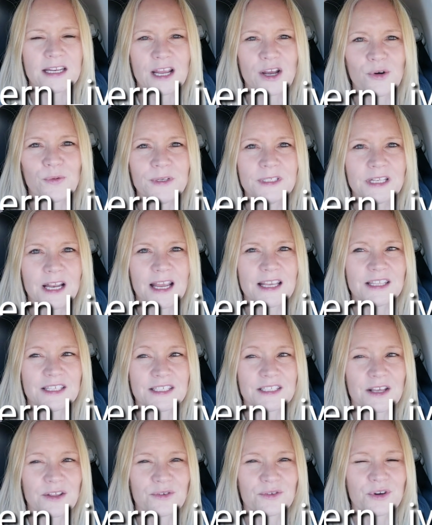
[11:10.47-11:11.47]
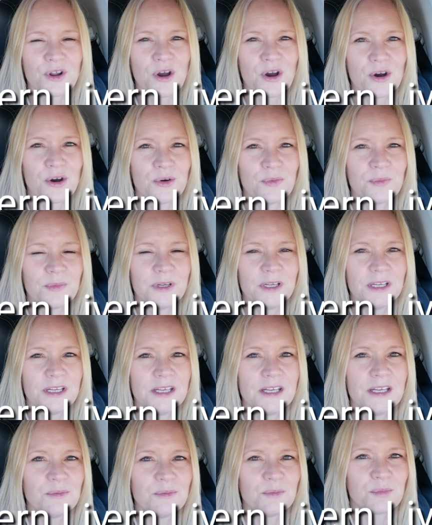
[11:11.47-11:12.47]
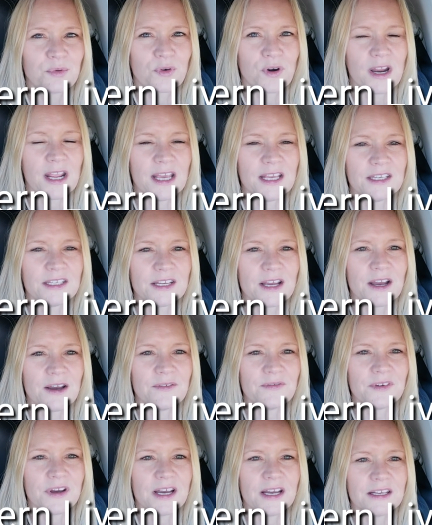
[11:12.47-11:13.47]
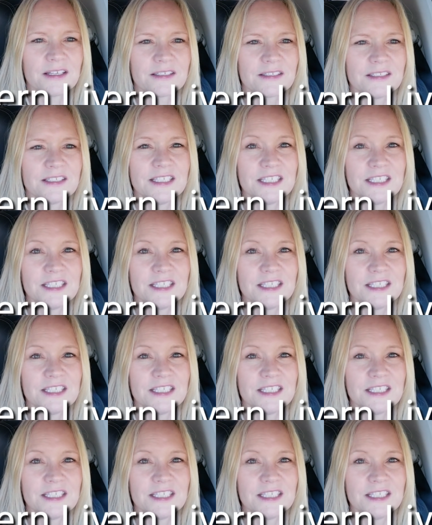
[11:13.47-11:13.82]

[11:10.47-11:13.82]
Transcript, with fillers: I always like the Southern Home brand of uh,